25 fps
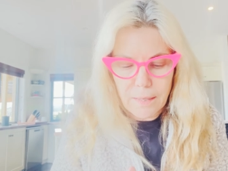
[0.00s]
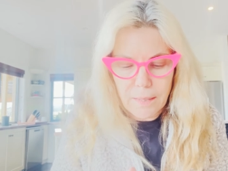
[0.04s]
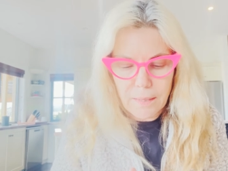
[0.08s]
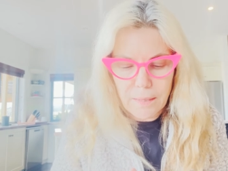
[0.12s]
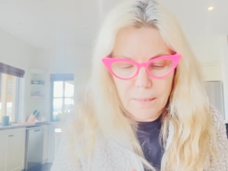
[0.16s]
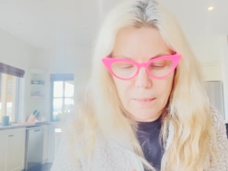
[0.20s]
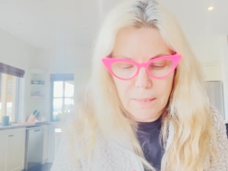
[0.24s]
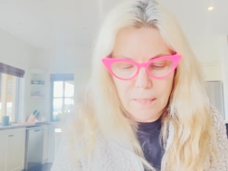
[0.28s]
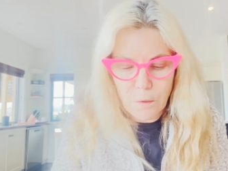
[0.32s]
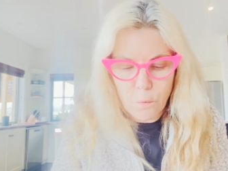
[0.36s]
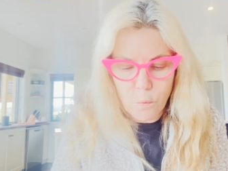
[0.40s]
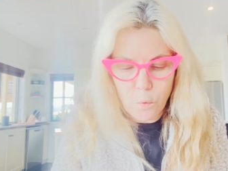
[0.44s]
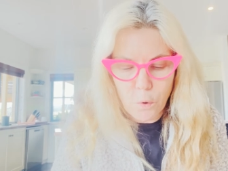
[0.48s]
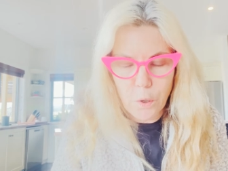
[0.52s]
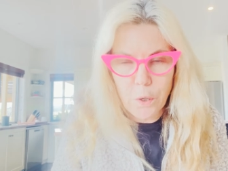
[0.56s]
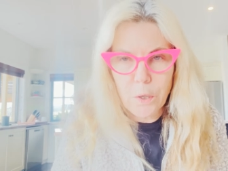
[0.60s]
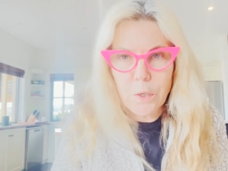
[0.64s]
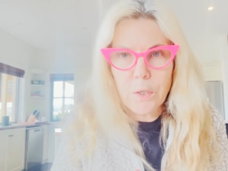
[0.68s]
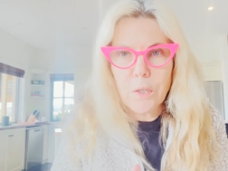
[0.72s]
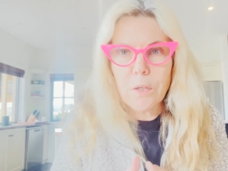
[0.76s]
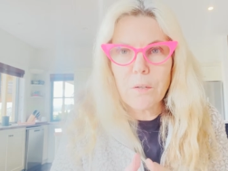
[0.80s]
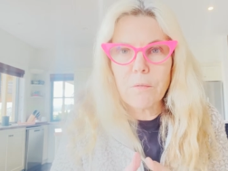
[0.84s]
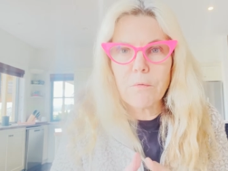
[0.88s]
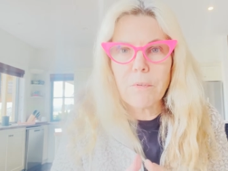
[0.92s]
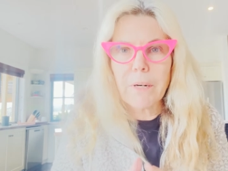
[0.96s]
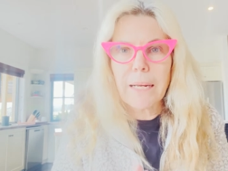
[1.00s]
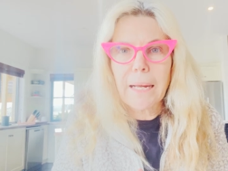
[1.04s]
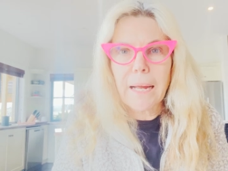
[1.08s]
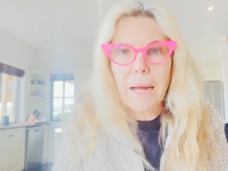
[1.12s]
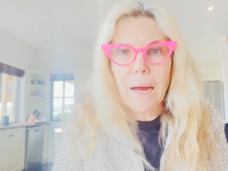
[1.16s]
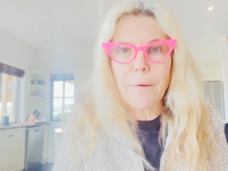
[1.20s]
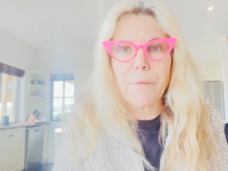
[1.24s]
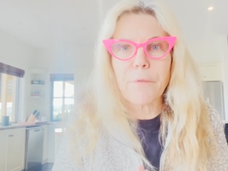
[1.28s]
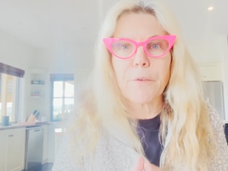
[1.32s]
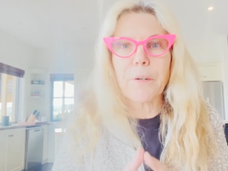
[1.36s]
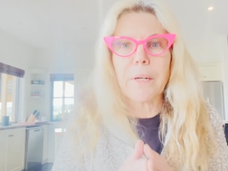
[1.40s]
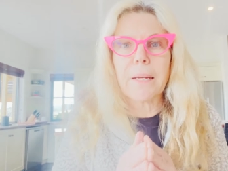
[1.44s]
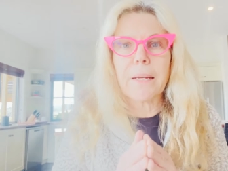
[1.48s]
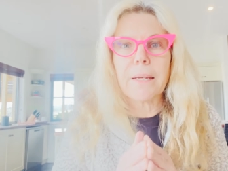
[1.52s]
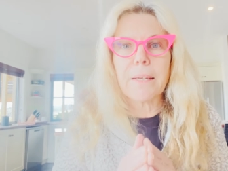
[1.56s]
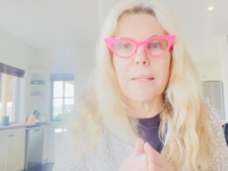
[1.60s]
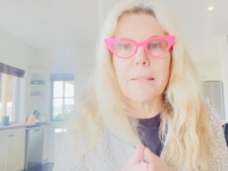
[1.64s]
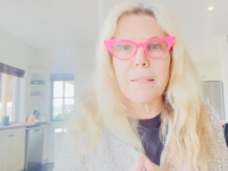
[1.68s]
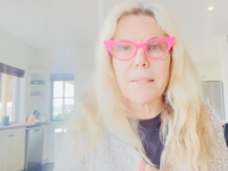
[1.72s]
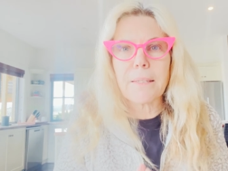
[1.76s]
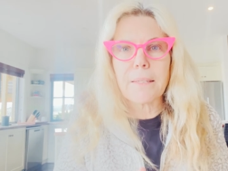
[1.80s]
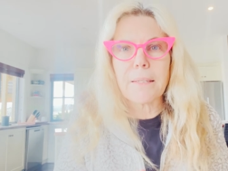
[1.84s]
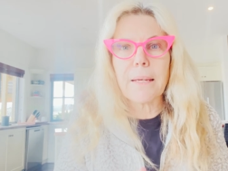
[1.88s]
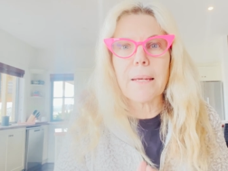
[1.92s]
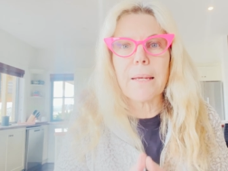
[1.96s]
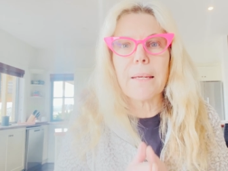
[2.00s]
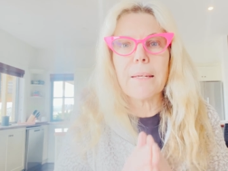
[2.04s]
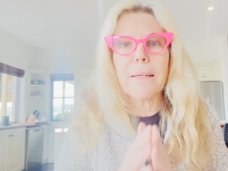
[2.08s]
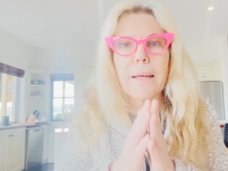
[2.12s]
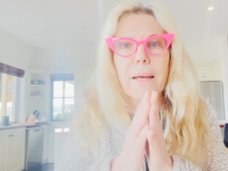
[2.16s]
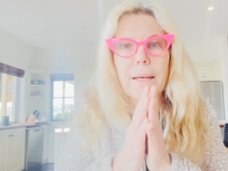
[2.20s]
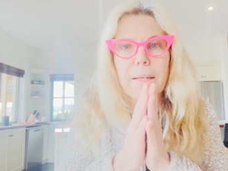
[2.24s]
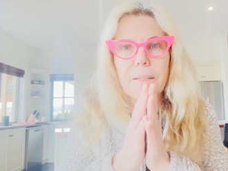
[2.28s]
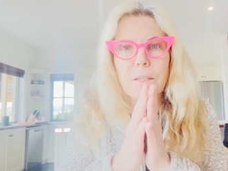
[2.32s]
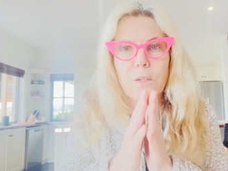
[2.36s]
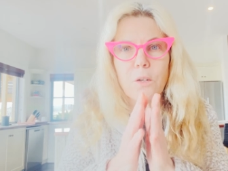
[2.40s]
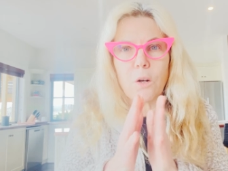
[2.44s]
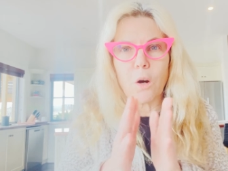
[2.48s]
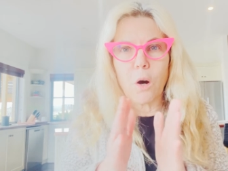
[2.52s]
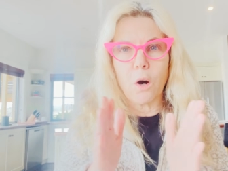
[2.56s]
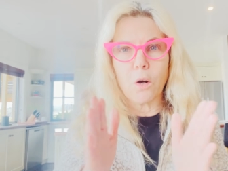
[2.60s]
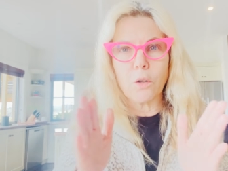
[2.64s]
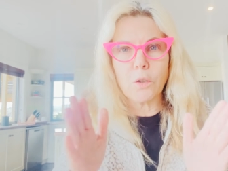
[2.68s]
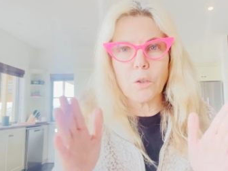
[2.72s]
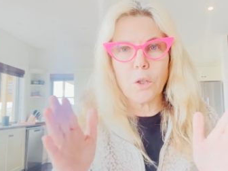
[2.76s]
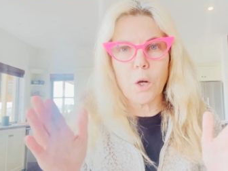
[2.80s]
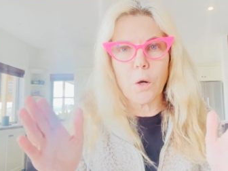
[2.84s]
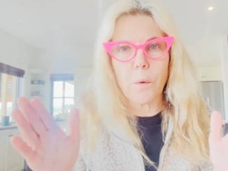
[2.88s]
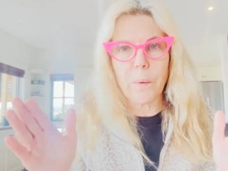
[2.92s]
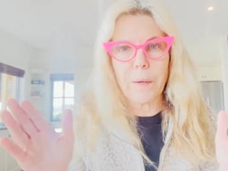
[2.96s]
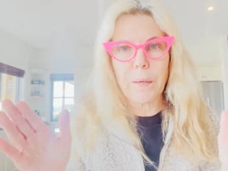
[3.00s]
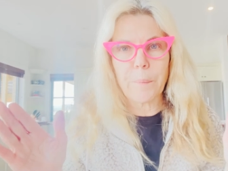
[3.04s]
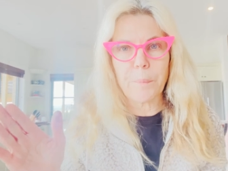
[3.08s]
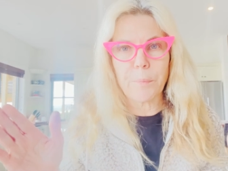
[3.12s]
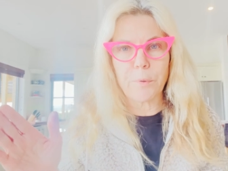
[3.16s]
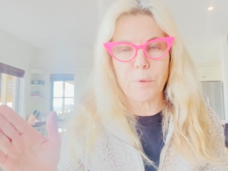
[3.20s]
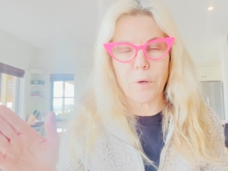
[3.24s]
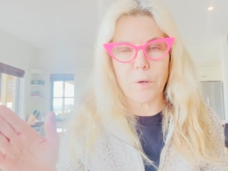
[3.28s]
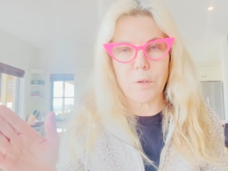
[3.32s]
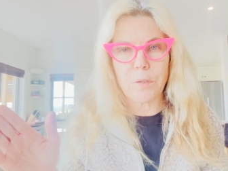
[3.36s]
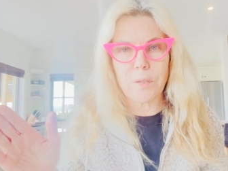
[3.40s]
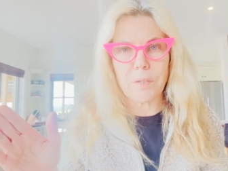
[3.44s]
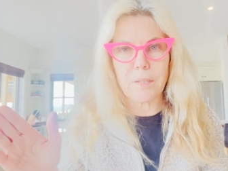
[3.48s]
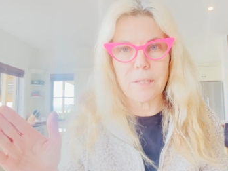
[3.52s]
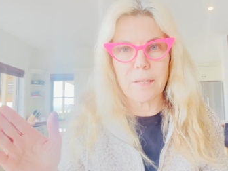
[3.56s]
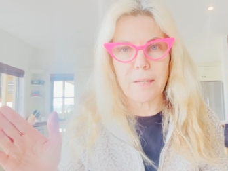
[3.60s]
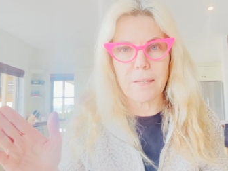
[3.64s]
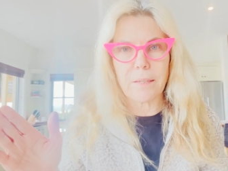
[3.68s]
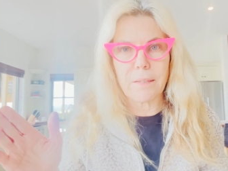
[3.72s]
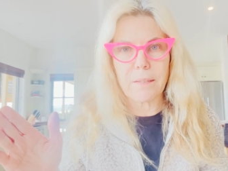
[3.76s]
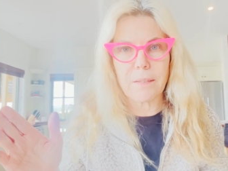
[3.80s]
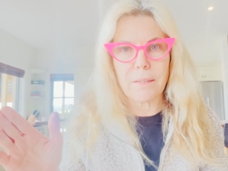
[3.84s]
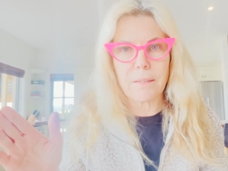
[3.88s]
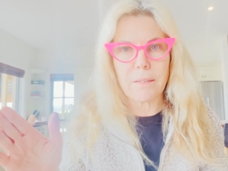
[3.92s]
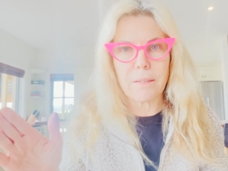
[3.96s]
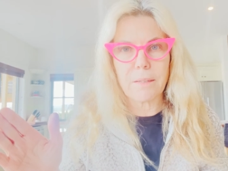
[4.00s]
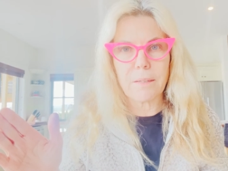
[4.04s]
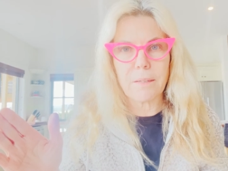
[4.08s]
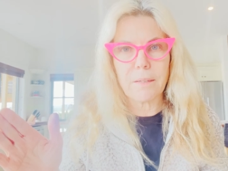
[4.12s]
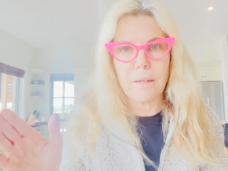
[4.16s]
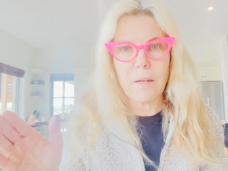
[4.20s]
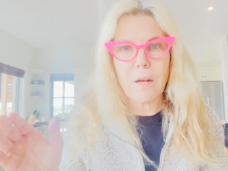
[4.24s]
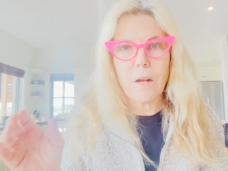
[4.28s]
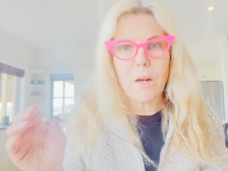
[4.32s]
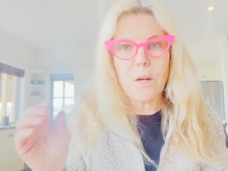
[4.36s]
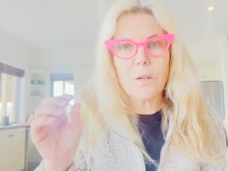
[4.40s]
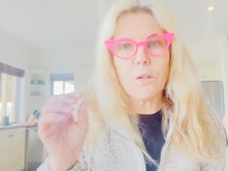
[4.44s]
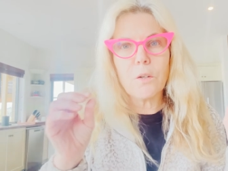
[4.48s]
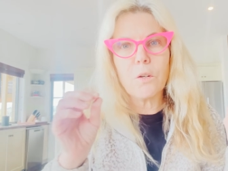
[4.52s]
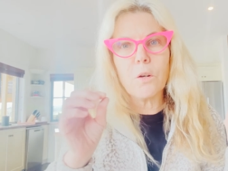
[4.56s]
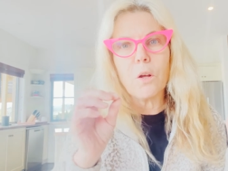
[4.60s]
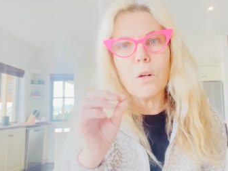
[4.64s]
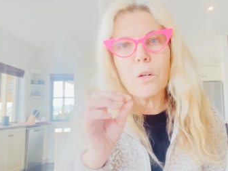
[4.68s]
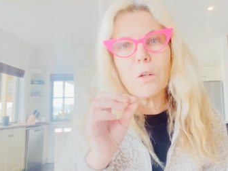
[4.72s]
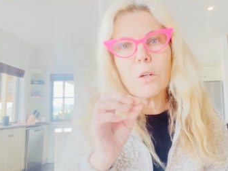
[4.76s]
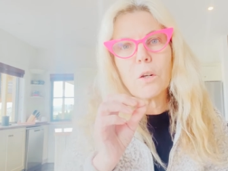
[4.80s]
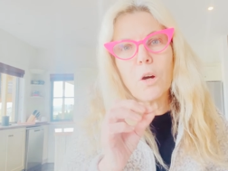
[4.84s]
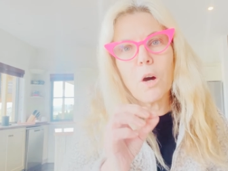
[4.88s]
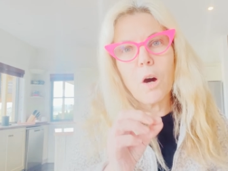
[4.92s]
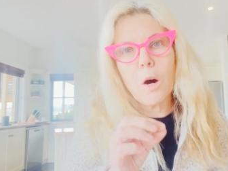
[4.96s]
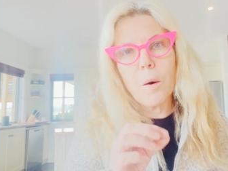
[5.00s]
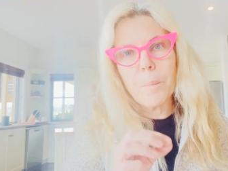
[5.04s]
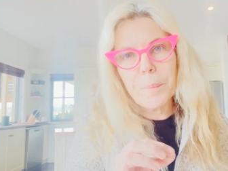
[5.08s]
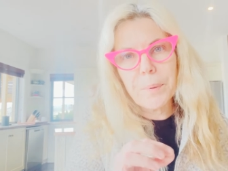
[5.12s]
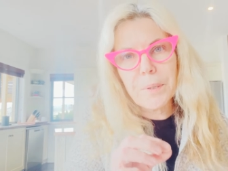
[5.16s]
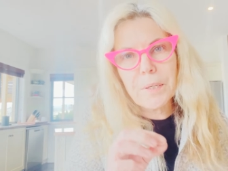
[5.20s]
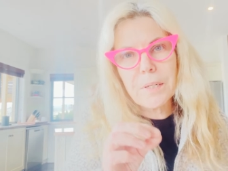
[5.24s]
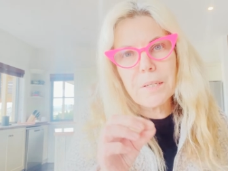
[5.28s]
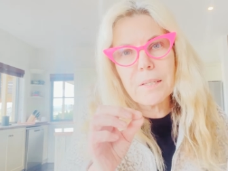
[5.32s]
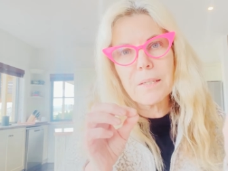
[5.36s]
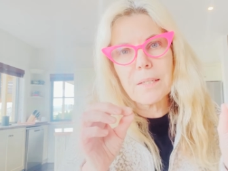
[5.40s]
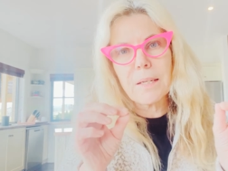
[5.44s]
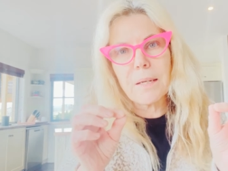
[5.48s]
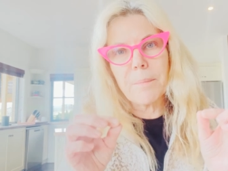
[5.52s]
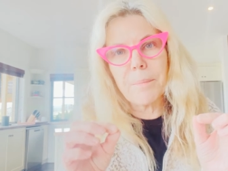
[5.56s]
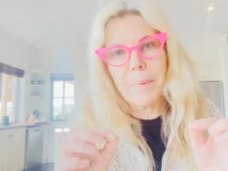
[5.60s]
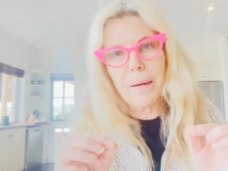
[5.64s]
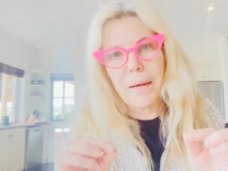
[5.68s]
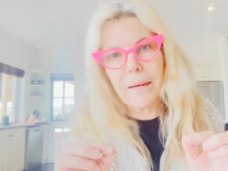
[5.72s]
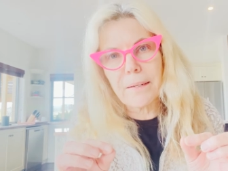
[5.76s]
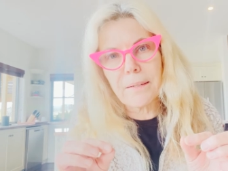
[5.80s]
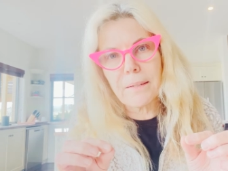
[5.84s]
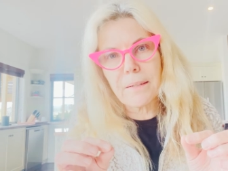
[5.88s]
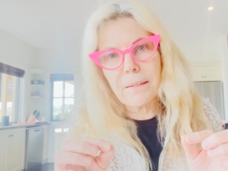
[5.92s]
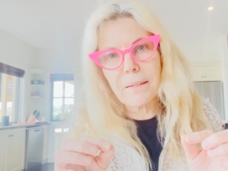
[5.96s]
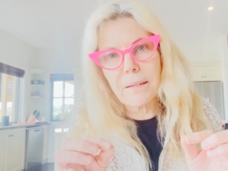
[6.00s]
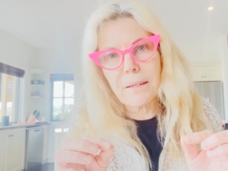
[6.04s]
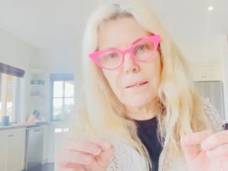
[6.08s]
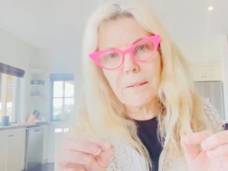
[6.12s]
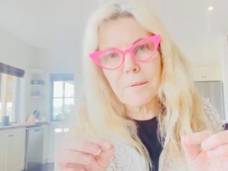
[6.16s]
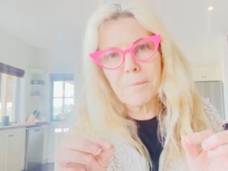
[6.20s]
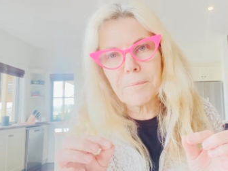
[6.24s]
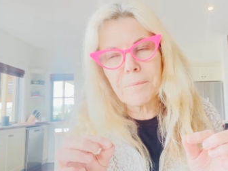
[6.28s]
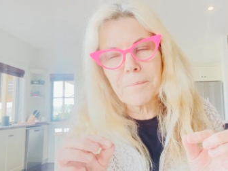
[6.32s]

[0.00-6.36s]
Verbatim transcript: The word recovery is seen as an ongoing process, not a competency based